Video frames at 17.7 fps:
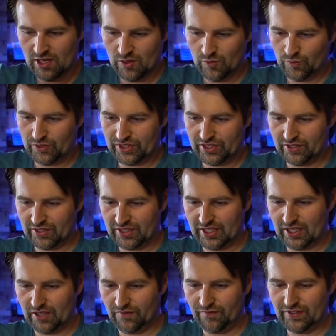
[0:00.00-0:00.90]
which is going
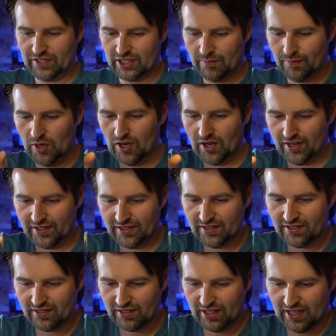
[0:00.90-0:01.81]
to help feed the
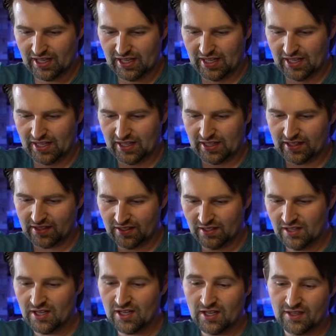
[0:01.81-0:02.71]
pods, and
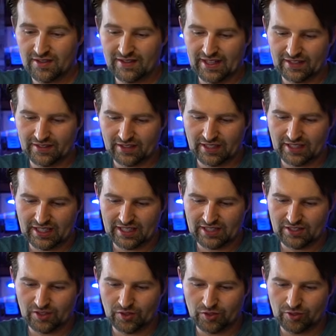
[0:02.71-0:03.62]
that's going to
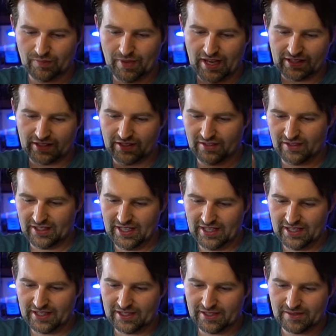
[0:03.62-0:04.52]
get dosed back to the
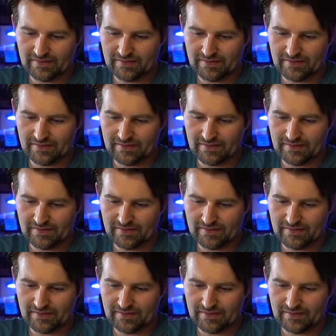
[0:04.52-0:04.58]
tank,